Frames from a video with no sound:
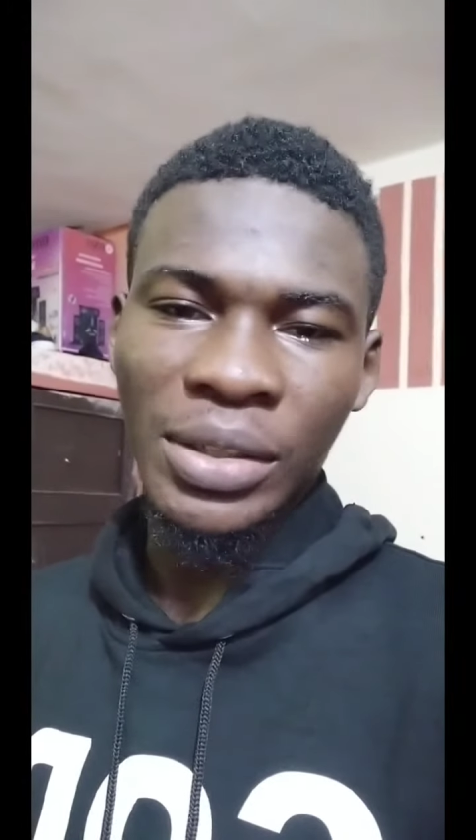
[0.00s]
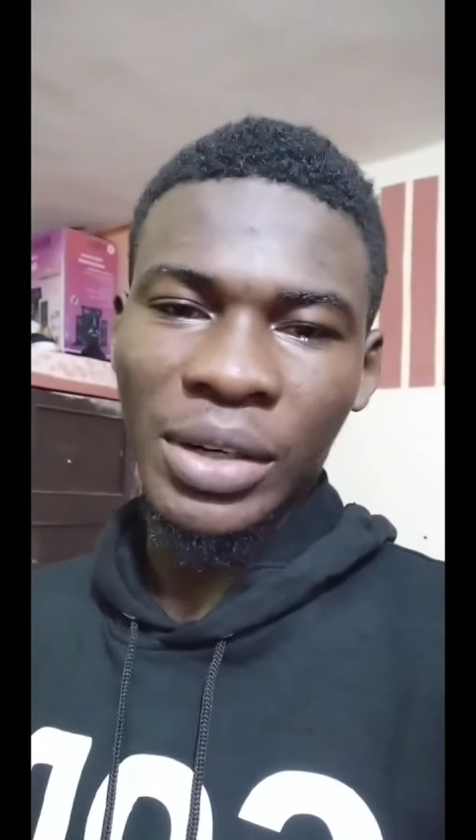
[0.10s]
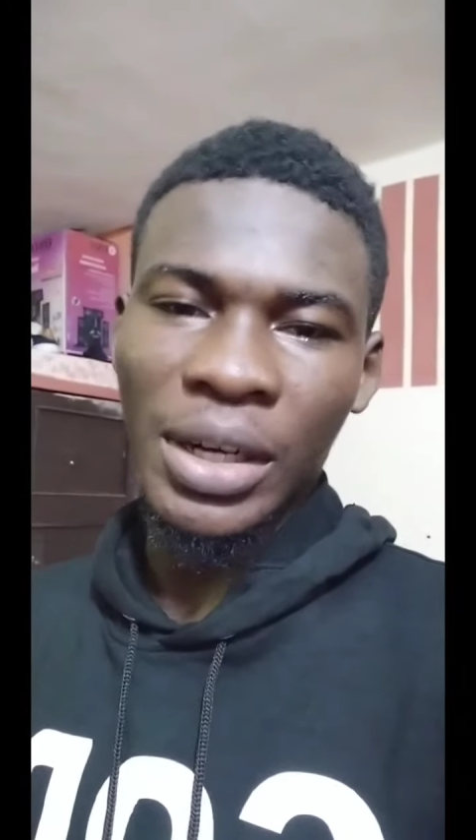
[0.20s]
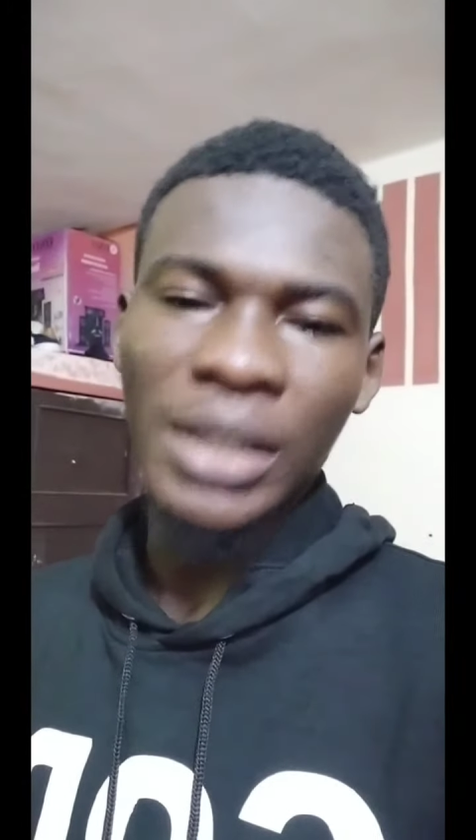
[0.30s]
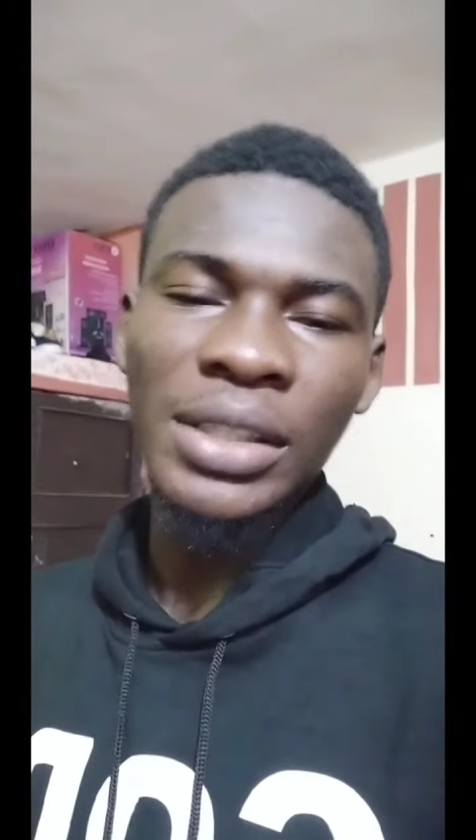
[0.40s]
All
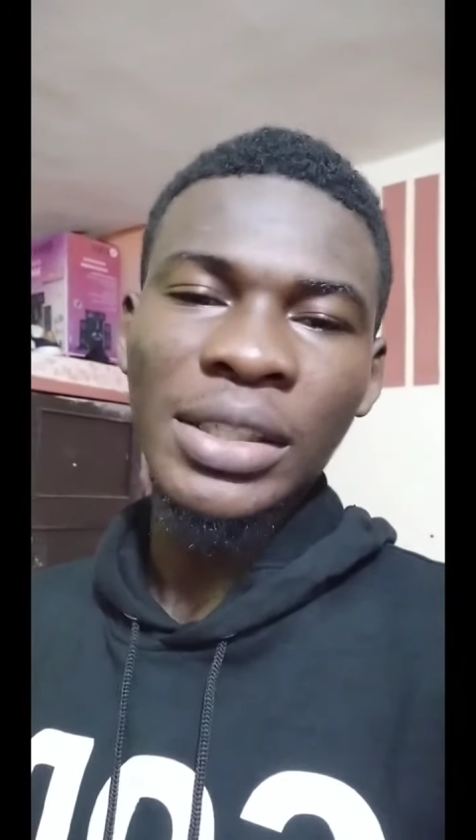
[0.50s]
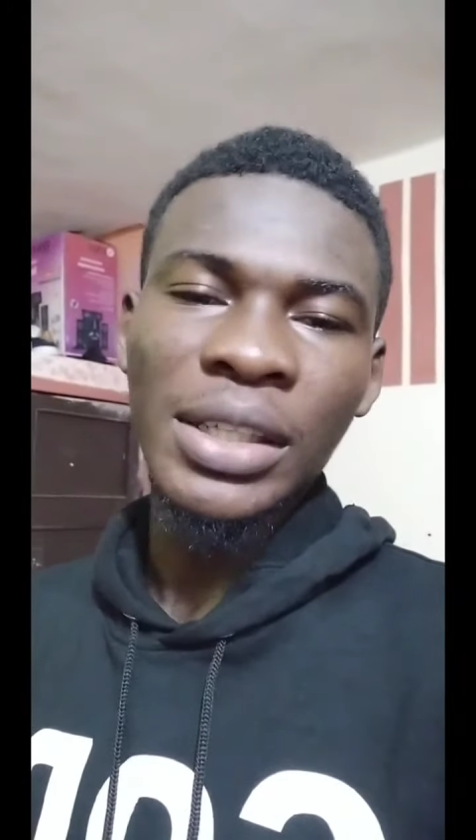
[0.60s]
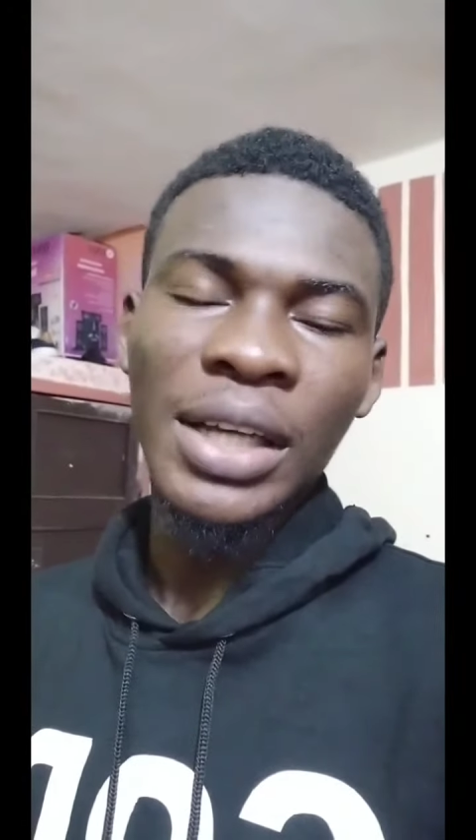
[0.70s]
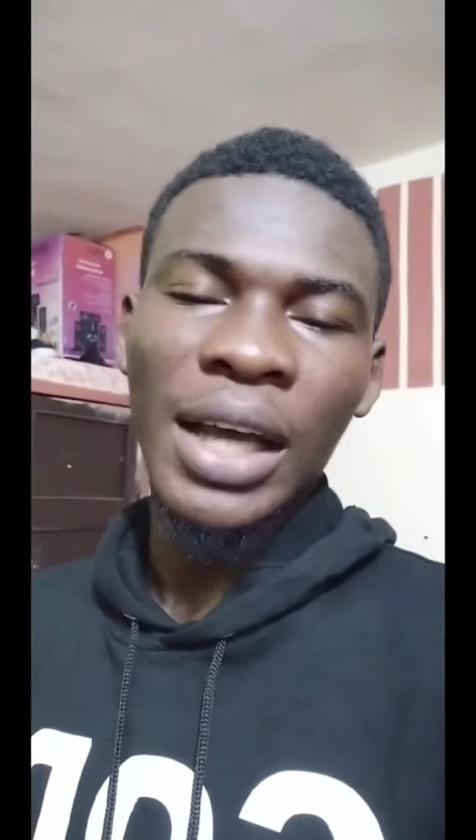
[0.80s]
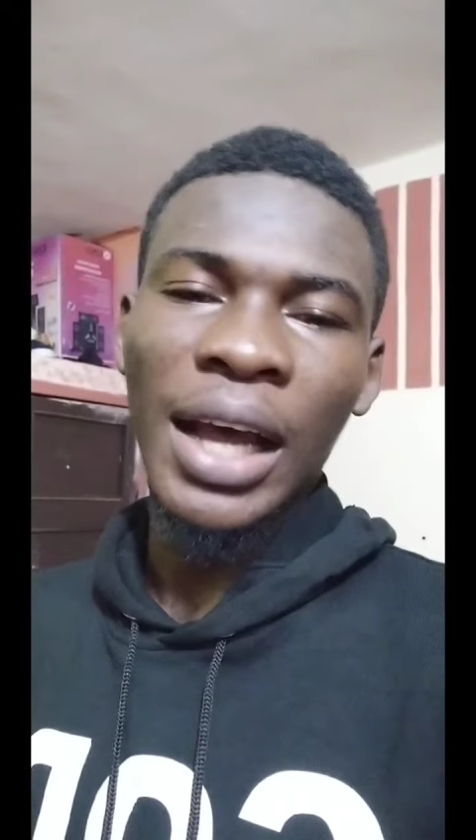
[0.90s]
right,
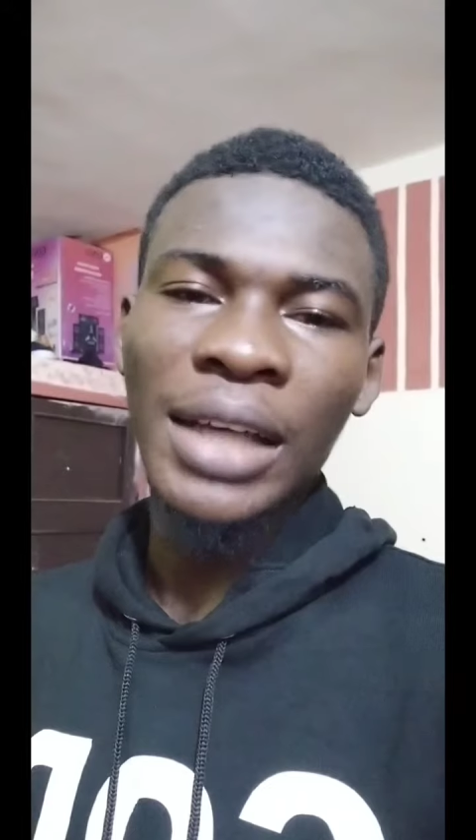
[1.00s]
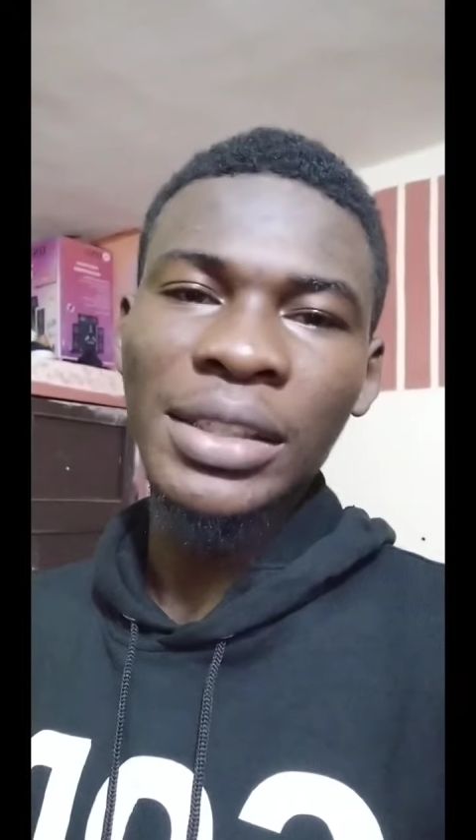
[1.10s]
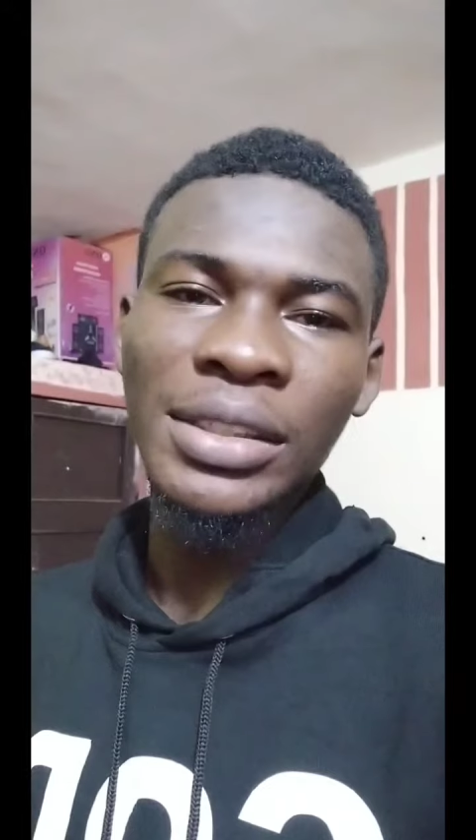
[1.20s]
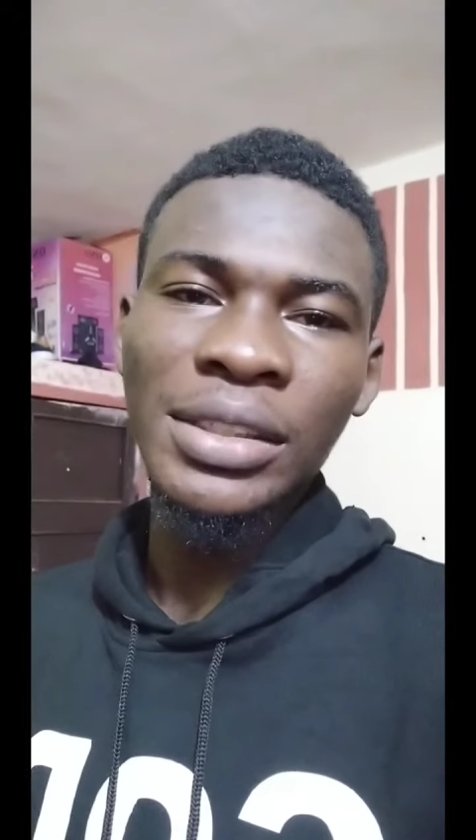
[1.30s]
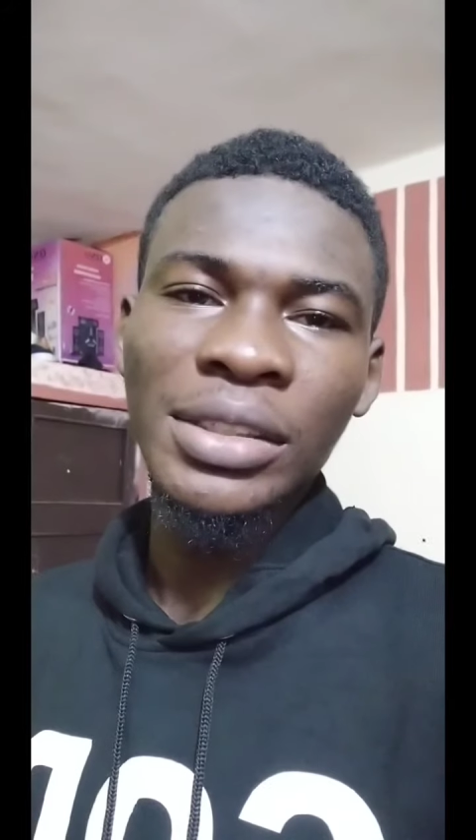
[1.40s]
and